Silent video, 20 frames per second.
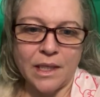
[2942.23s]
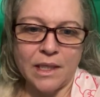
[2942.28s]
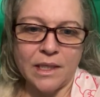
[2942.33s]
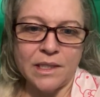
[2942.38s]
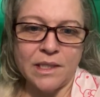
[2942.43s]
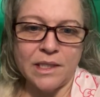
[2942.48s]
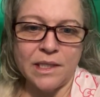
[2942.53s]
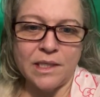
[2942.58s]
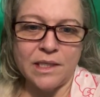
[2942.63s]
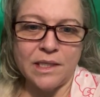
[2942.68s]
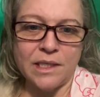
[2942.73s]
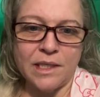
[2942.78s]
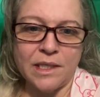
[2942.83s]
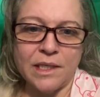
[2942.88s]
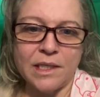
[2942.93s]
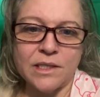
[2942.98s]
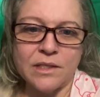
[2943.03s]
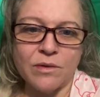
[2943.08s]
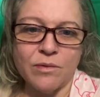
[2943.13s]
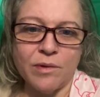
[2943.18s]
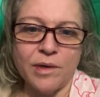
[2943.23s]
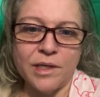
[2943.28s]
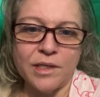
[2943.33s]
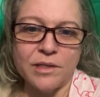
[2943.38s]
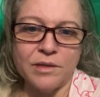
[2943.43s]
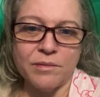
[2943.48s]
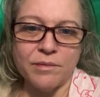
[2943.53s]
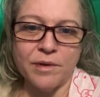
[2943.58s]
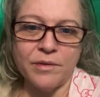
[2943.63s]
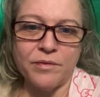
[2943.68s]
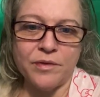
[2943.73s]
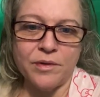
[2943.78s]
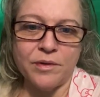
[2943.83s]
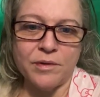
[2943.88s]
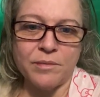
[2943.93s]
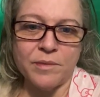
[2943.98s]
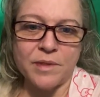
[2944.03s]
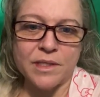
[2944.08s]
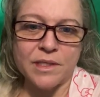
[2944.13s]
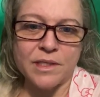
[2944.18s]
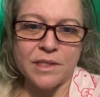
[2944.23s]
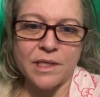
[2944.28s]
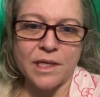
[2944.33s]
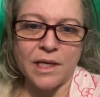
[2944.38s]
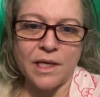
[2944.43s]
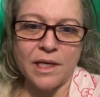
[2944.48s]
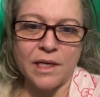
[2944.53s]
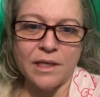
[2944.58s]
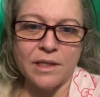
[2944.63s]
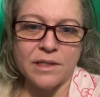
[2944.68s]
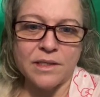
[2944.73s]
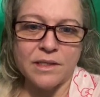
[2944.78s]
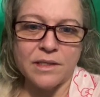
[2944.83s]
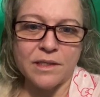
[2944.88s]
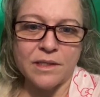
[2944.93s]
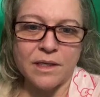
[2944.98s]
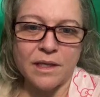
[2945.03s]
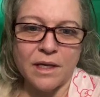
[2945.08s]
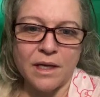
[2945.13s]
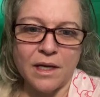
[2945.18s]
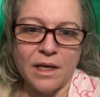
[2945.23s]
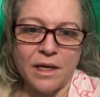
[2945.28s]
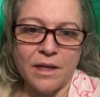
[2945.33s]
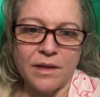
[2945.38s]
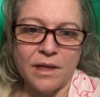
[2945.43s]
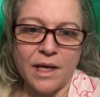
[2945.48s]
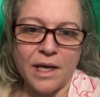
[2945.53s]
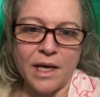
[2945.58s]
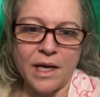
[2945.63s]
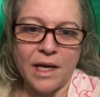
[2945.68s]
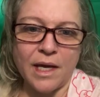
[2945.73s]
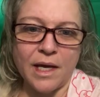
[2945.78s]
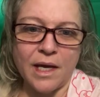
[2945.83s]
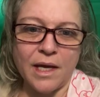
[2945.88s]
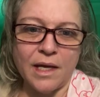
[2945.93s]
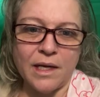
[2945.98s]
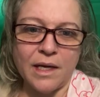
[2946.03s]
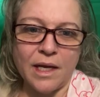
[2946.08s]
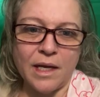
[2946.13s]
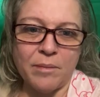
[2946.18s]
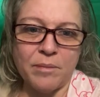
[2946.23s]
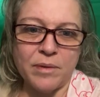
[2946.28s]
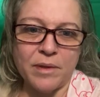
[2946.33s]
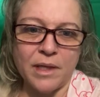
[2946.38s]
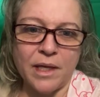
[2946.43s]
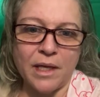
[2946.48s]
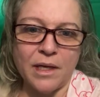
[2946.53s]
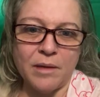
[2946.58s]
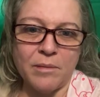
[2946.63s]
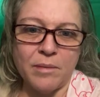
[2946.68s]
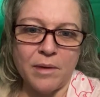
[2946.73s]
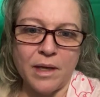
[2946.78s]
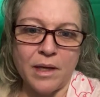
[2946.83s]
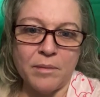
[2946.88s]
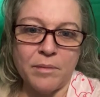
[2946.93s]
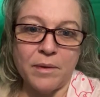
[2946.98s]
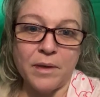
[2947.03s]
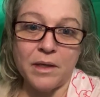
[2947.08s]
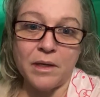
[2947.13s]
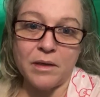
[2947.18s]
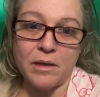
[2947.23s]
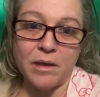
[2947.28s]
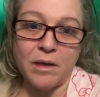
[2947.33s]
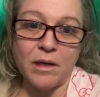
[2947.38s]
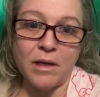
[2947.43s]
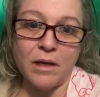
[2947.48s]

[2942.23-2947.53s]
DD is going to review the mistakes. They had a plan, in my opinion.